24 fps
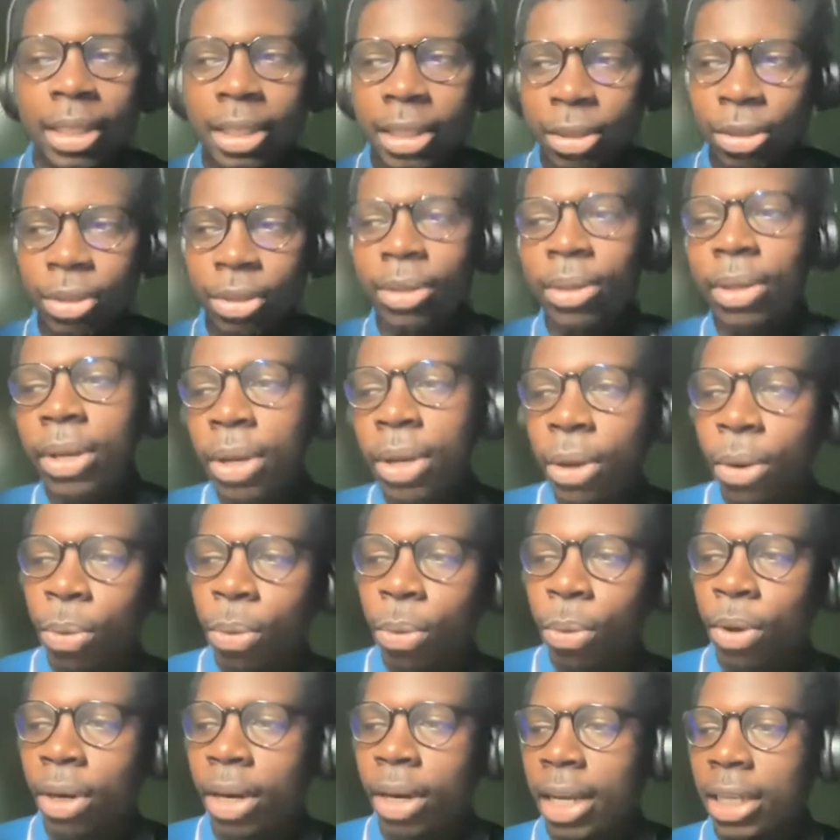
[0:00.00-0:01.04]
It's
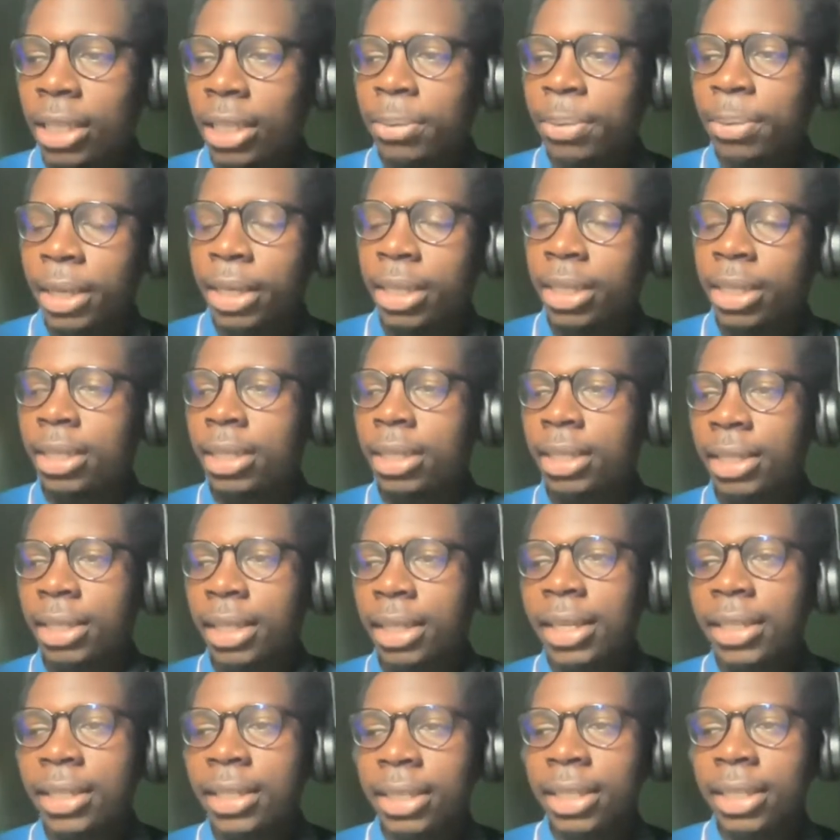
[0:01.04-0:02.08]
one aspect
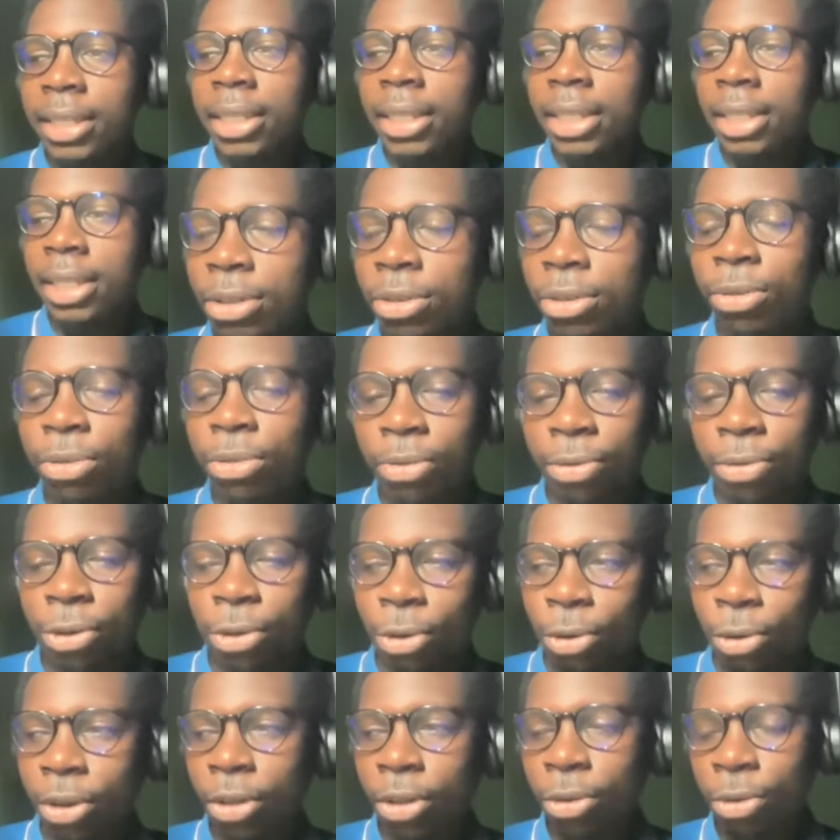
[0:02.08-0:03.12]
that I think everyone
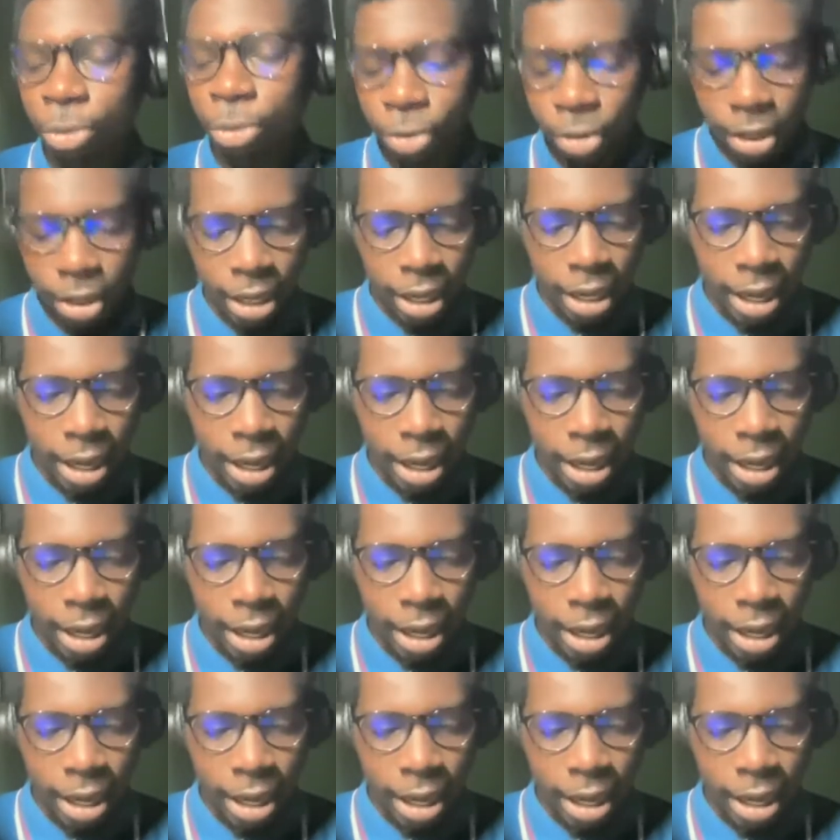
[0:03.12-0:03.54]
should look into.